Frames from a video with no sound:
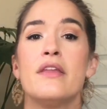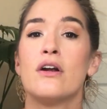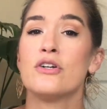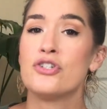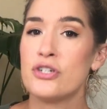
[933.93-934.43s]

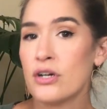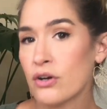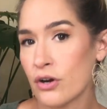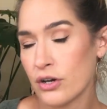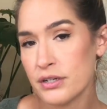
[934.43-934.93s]
There are
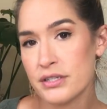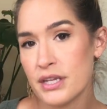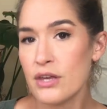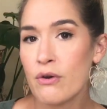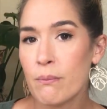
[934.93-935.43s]
sheer
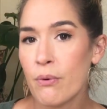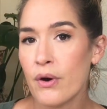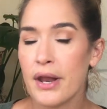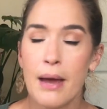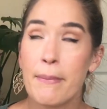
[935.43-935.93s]
curtains that you can
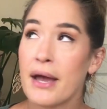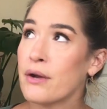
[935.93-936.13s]
put up.